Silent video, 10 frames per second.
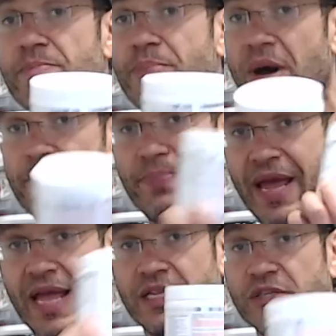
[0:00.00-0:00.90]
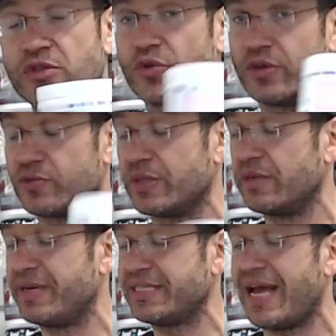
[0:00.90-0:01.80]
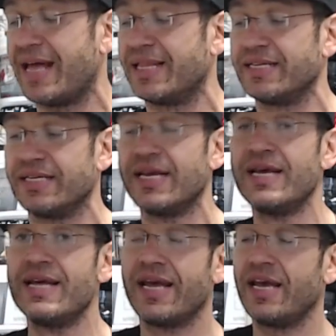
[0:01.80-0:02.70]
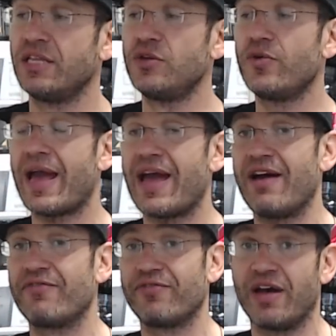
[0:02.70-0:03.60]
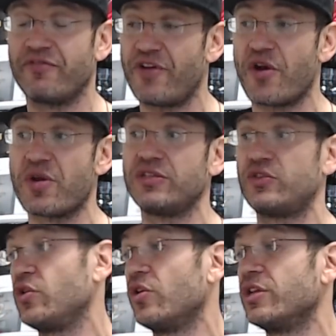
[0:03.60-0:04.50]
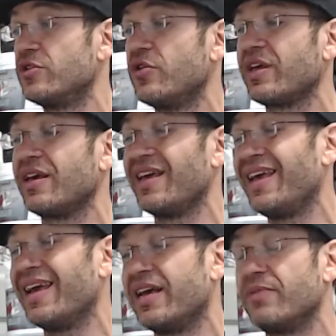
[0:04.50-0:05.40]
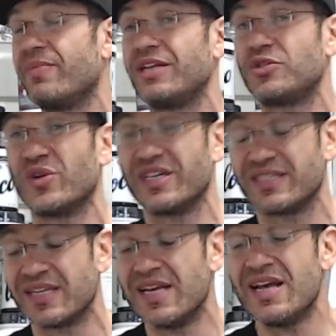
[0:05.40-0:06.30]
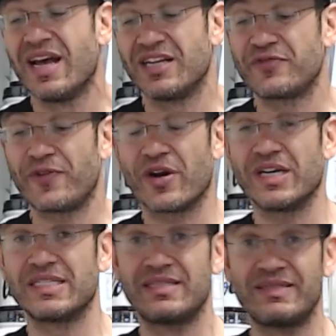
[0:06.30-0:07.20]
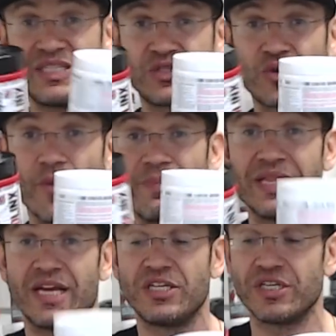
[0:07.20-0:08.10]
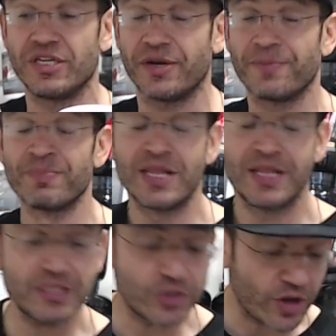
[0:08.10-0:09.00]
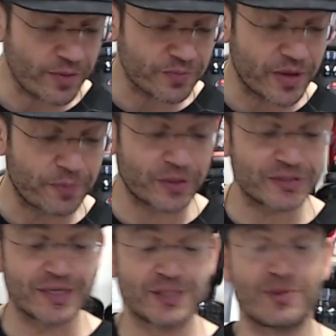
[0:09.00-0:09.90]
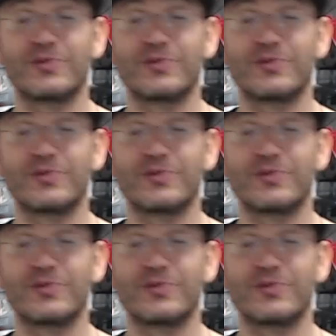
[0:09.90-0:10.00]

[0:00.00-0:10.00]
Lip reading: pump and endurance with the beta-alanine, and you have a very solid-looking EAA matrix as far as this combination here. Let's talk about my personal experience,